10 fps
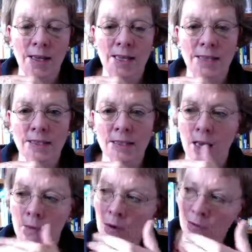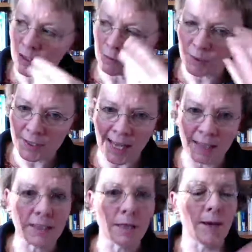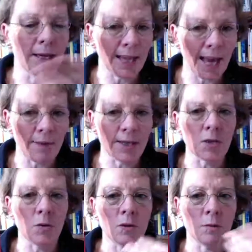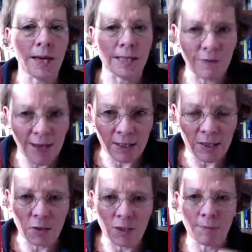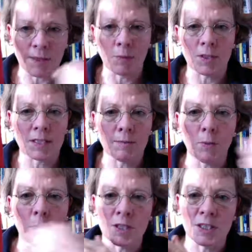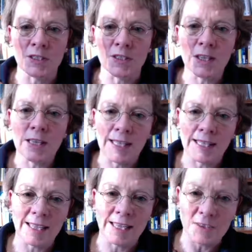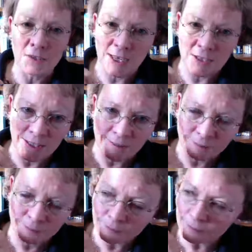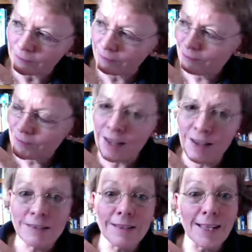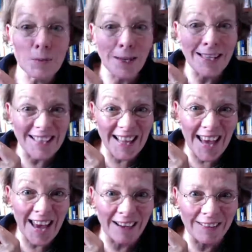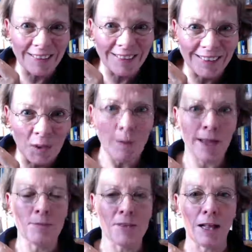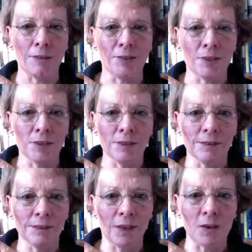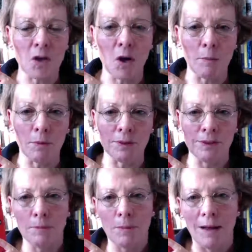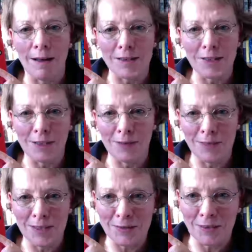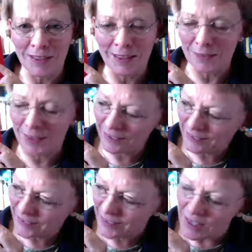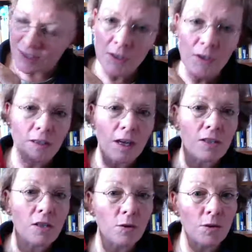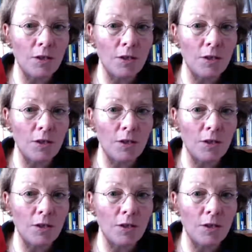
is often presents the main character or the main event or something which is important in the illustration. So that's why he's there all by himself on the top part of this front cover. So you could ask your